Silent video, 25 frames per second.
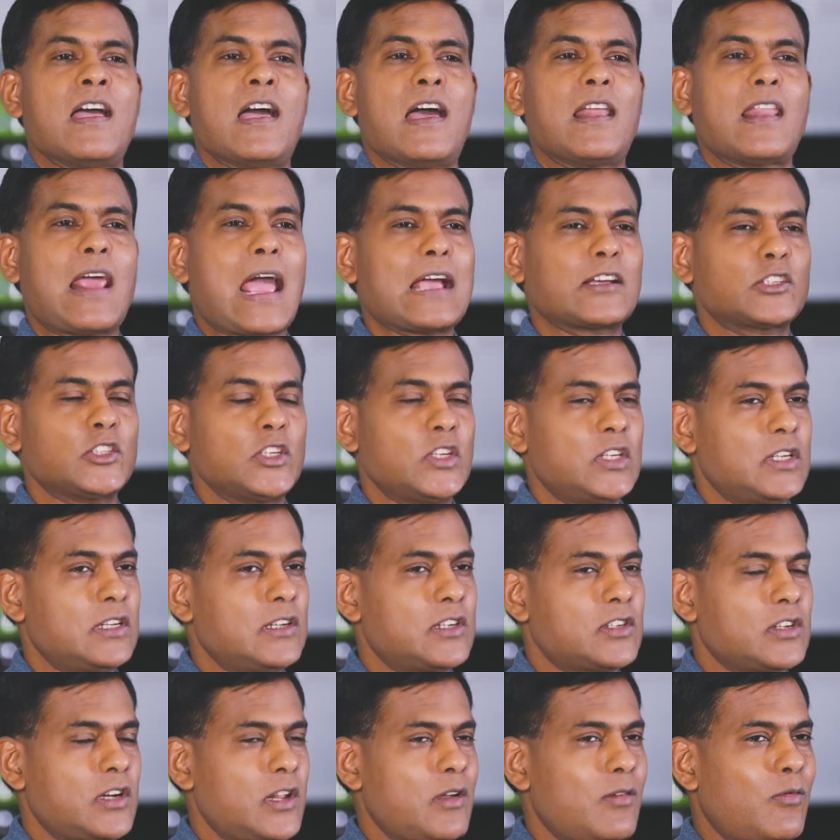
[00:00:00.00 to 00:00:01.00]
and he actually
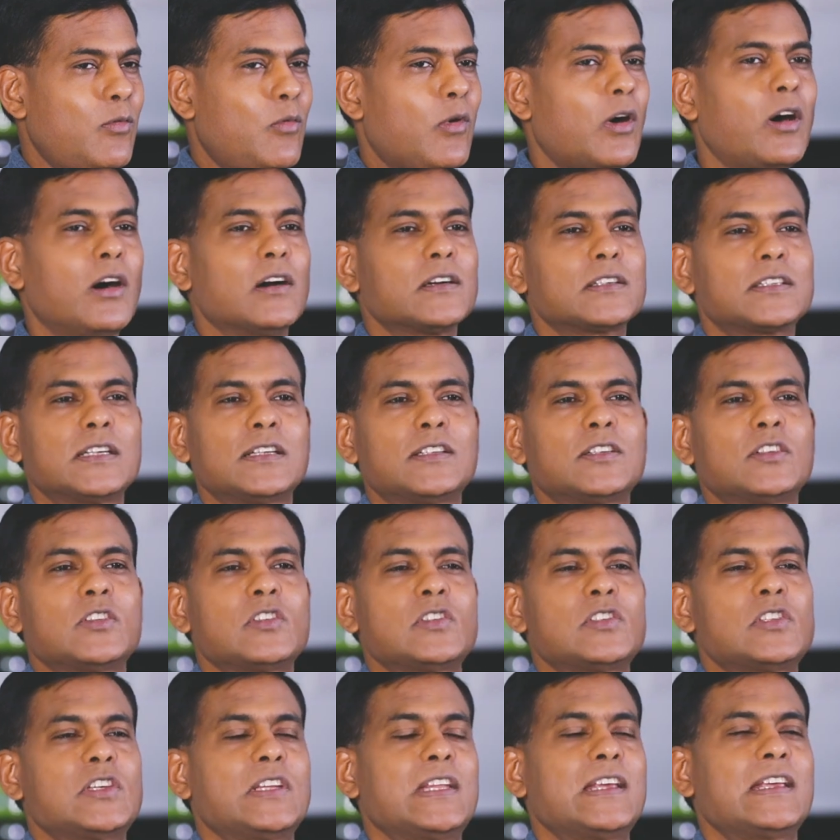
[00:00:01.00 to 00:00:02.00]
literally walked into
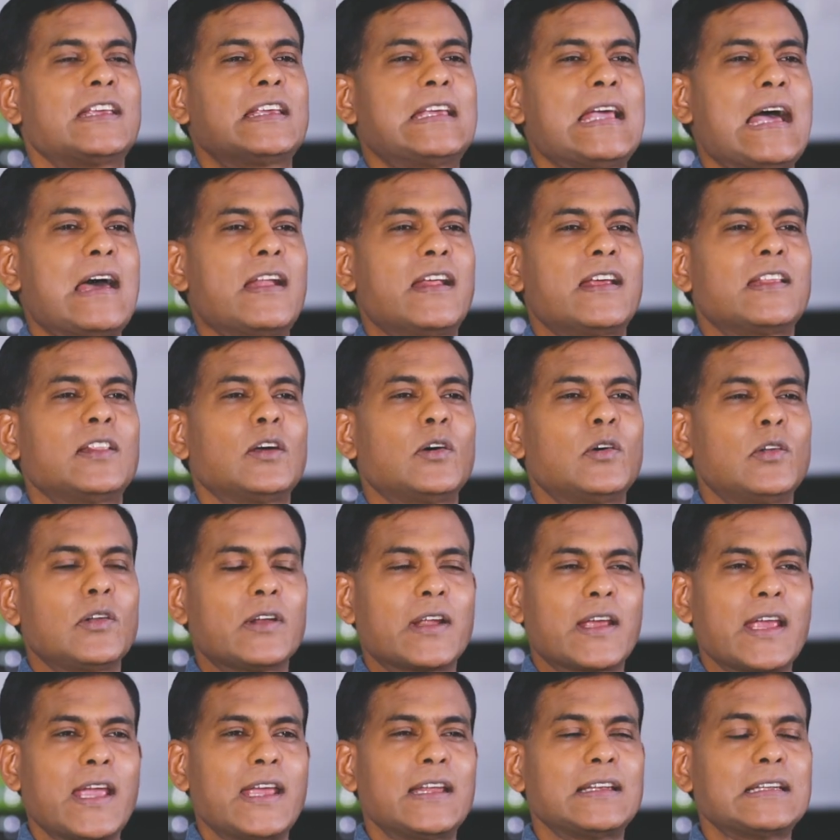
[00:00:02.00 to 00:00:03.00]
the city carrying the
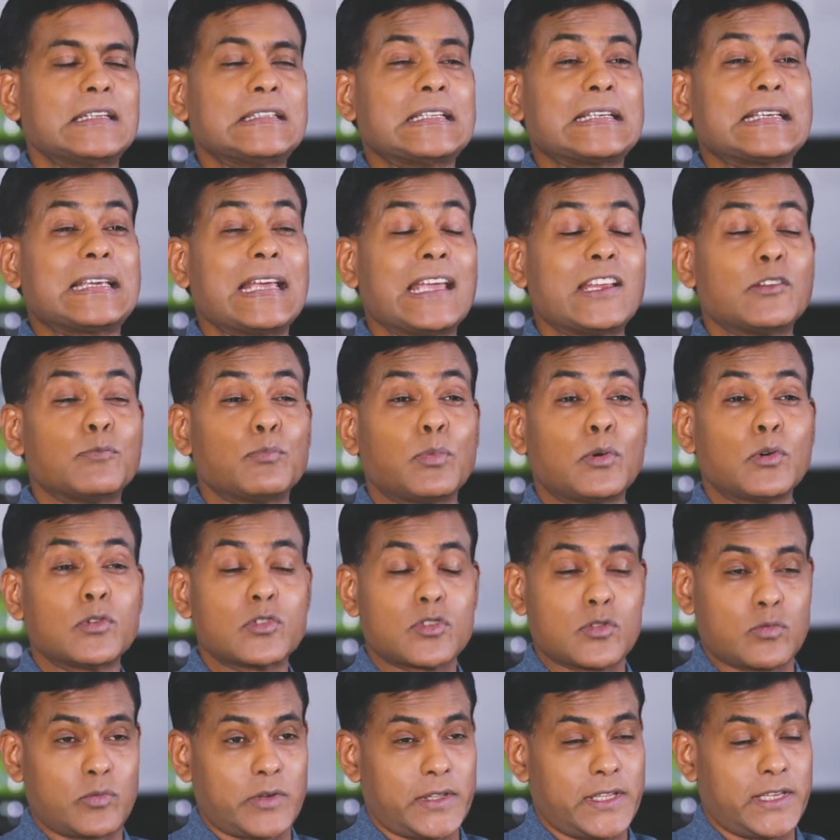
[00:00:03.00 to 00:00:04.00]
whole gate and the gate
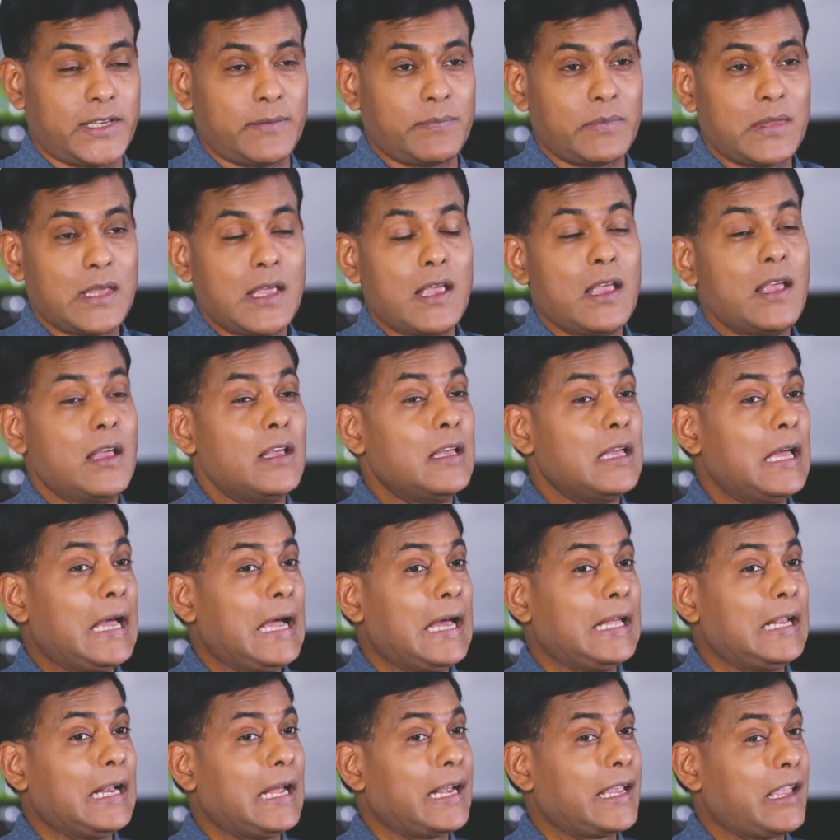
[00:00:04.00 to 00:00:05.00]
posts with him.
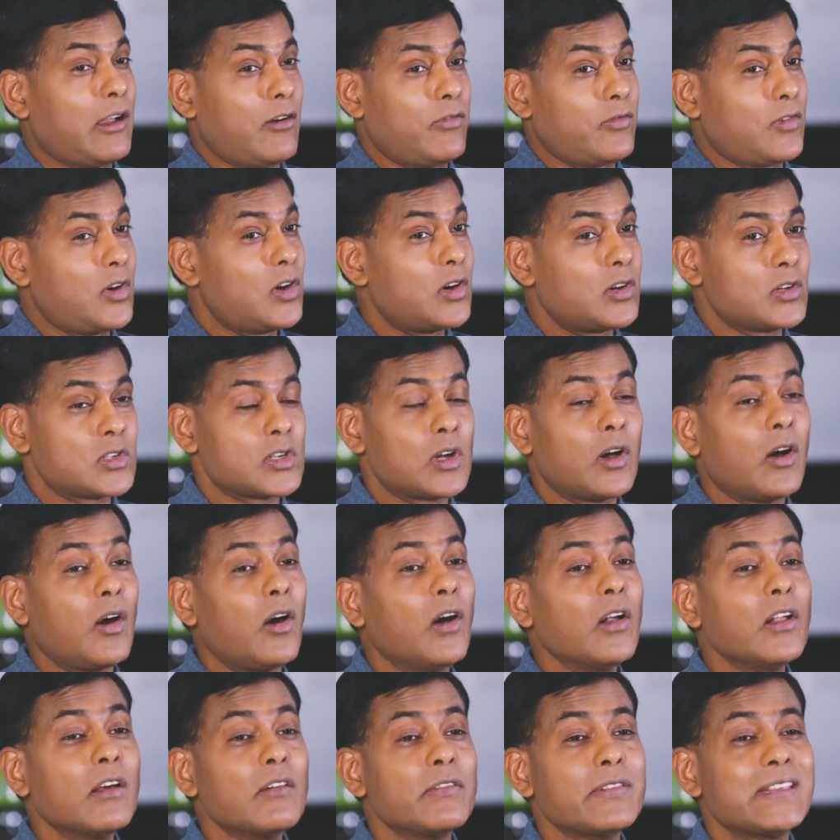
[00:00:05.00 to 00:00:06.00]
And of course,
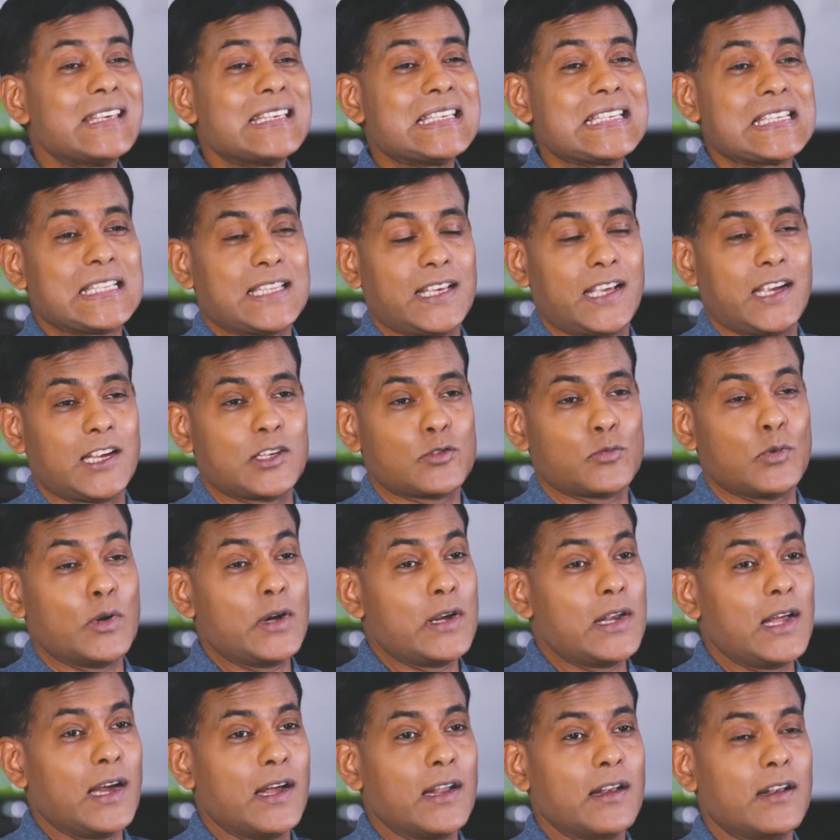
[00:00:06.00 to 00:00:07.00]
all of these things were
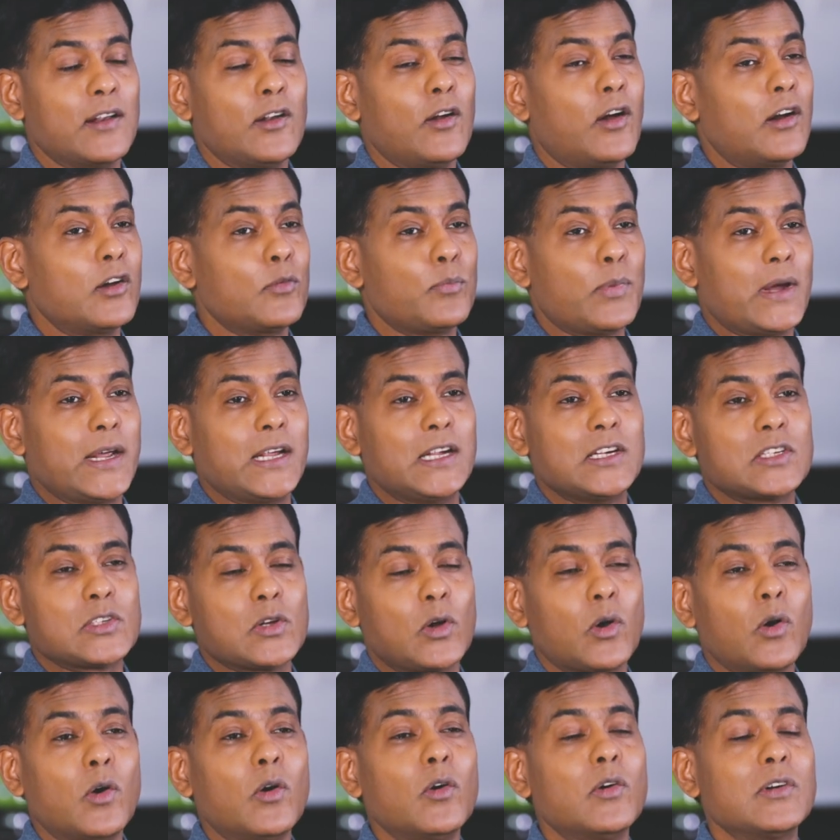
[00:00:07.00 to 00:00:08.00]
done not by his
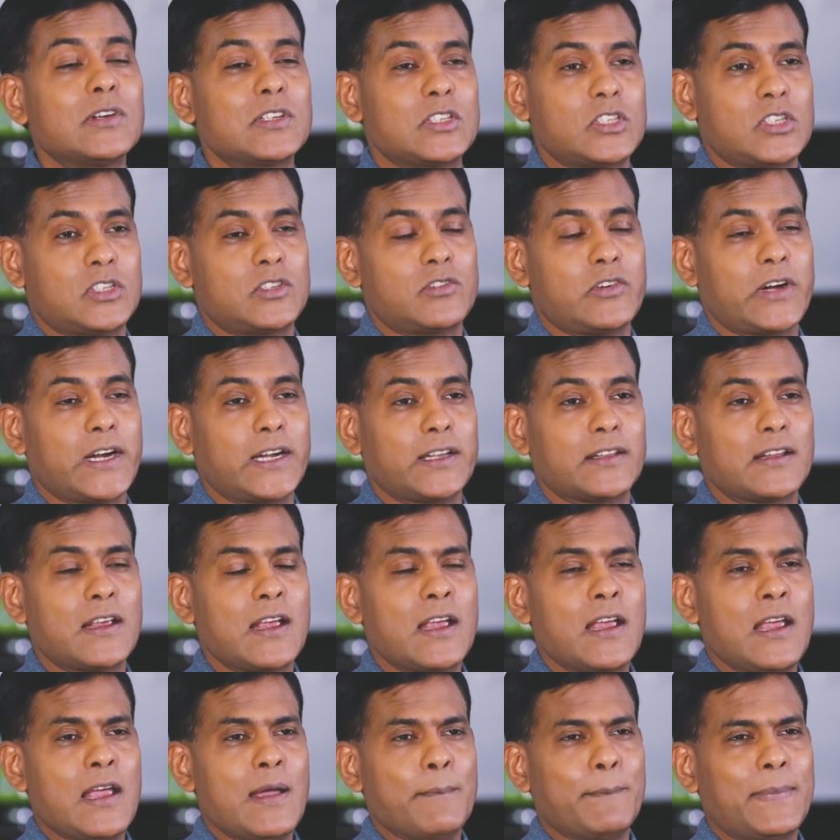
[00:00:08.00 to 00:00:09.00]
own strength,
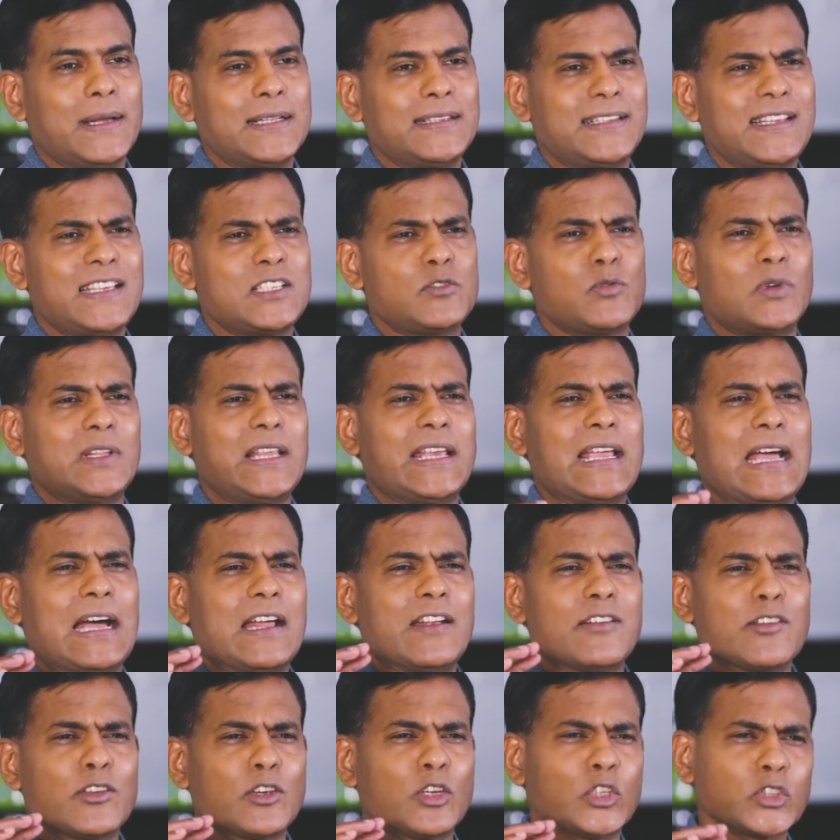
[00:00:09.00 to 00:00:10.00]
but these were the
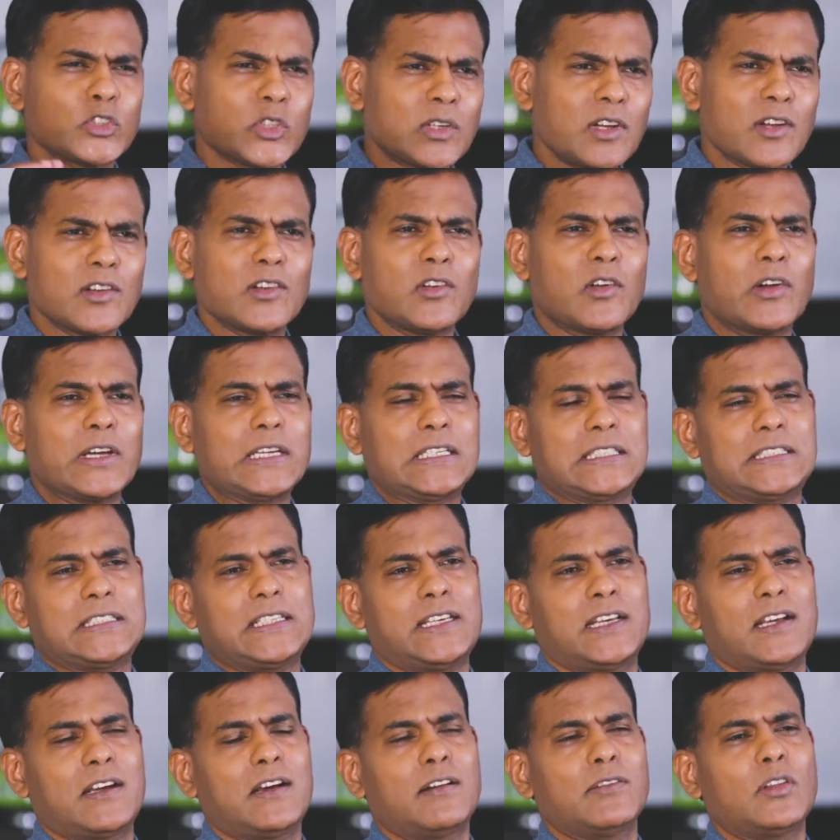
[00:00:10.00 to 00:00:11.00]
unusual
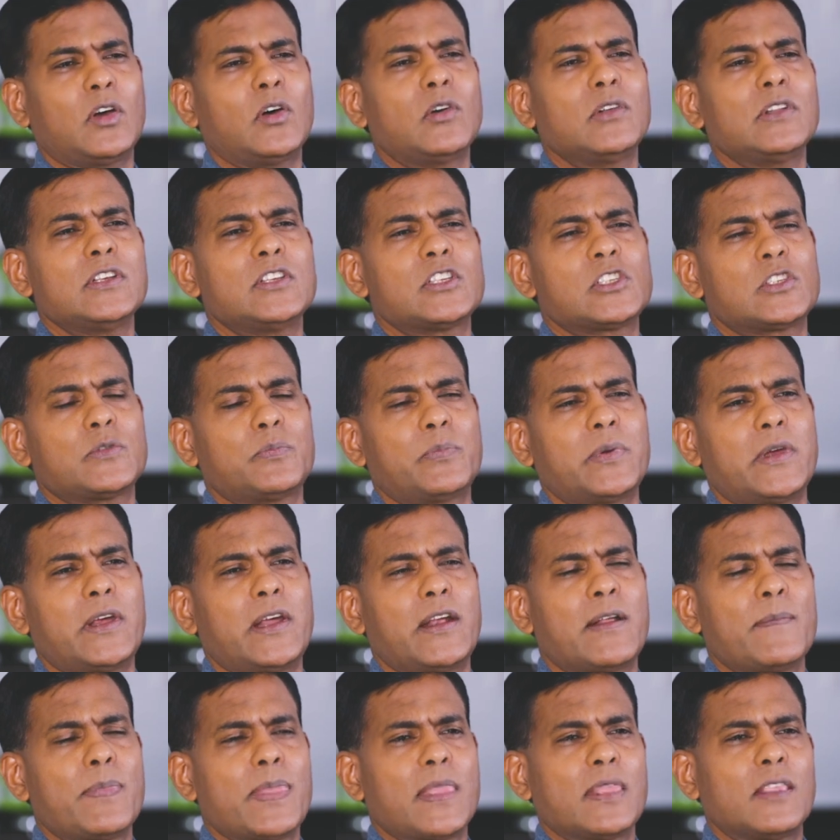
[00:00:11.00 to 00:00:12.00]
anointing of the Holy
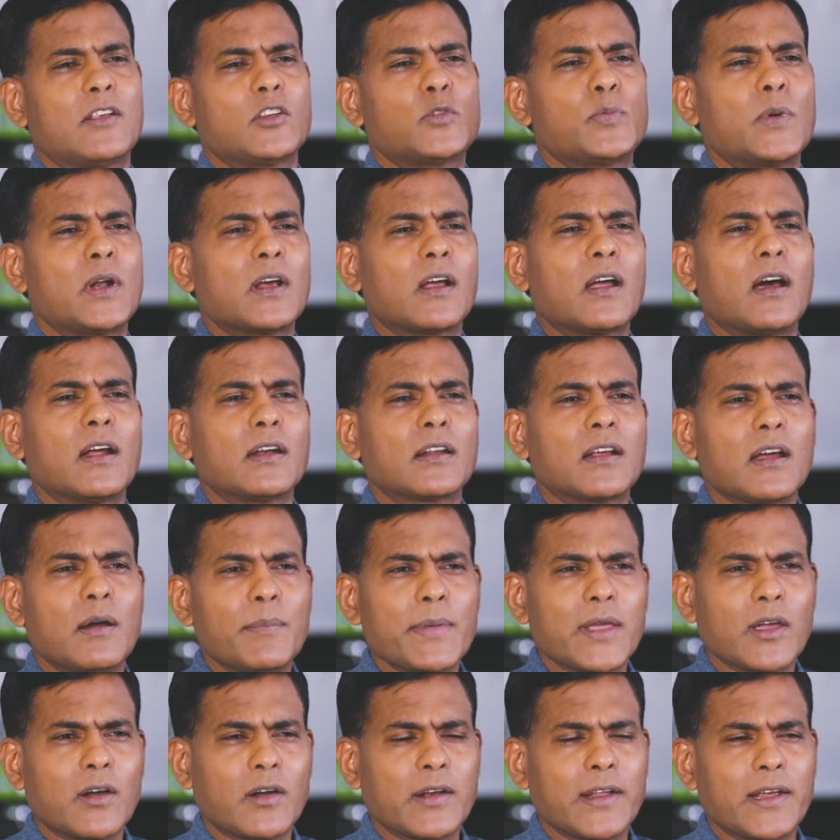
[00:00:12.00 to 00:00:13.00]
Spirit, the Spirit of God
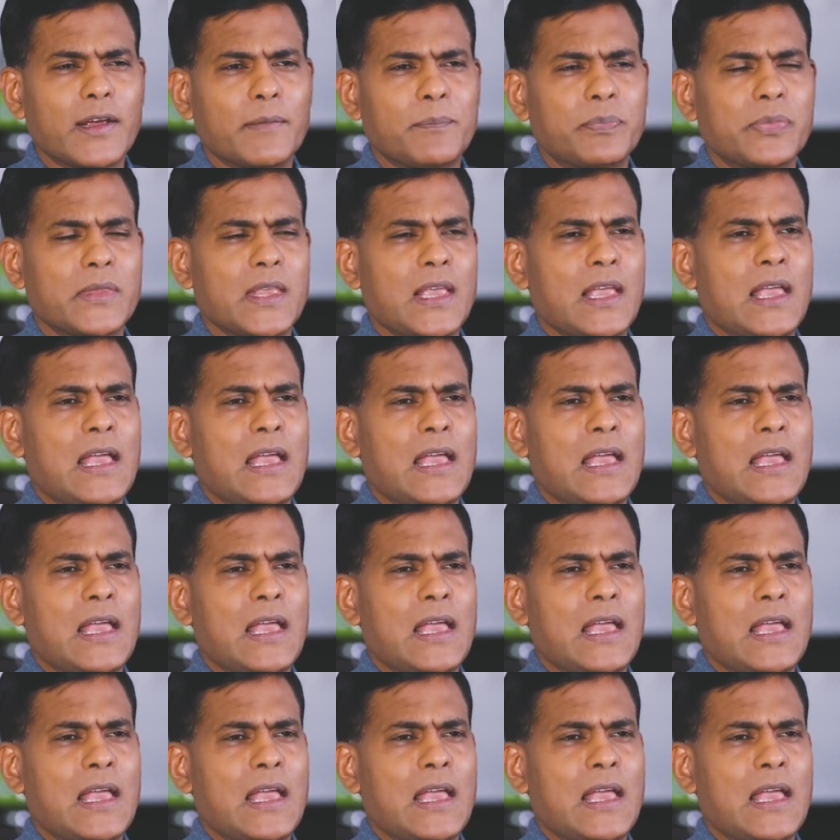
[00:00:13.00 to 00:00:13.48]
coming on him